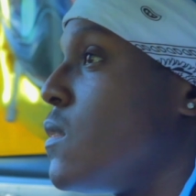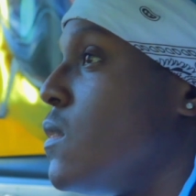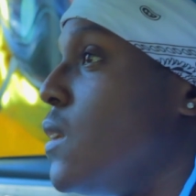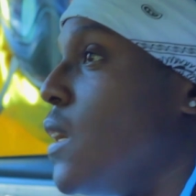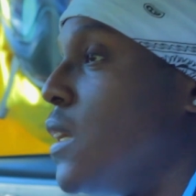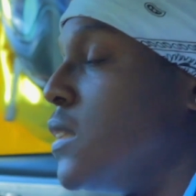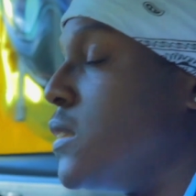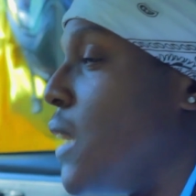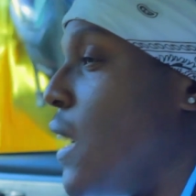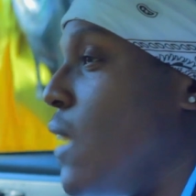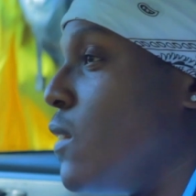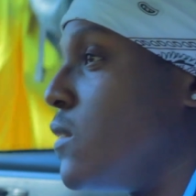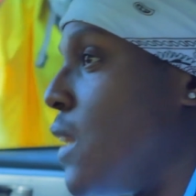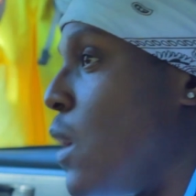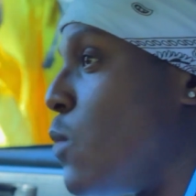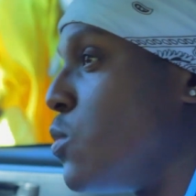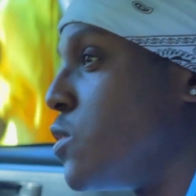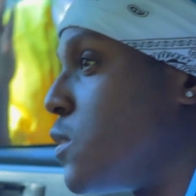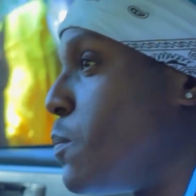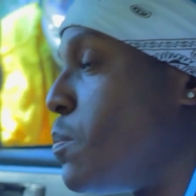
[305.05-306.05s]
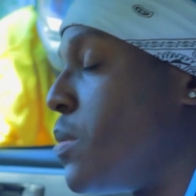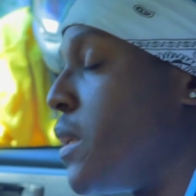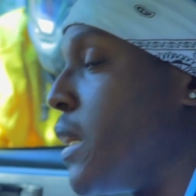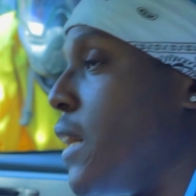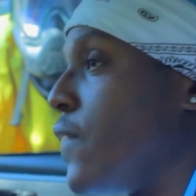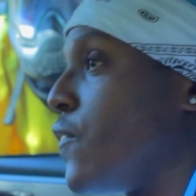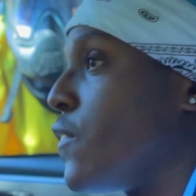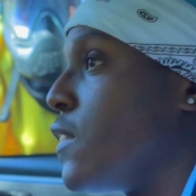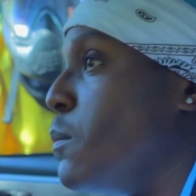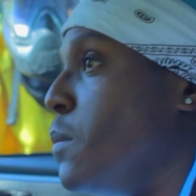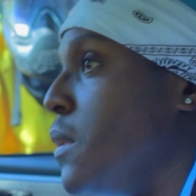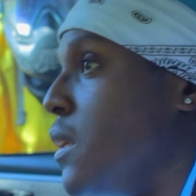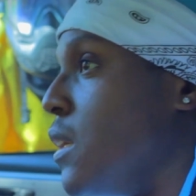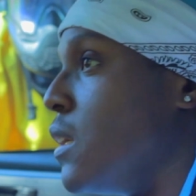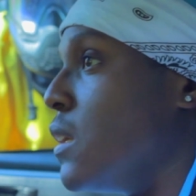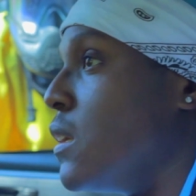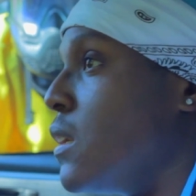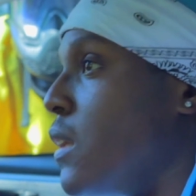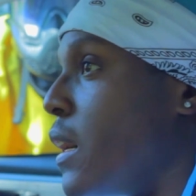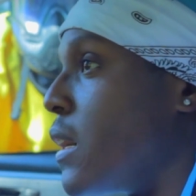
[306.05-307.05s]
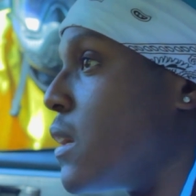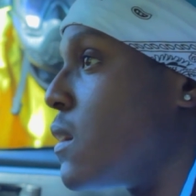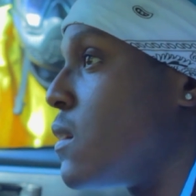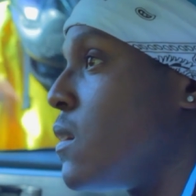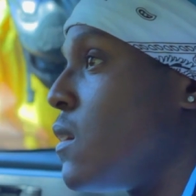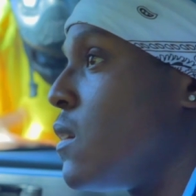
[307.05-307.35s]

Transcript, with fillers: That that that was the plan from the beginning, like.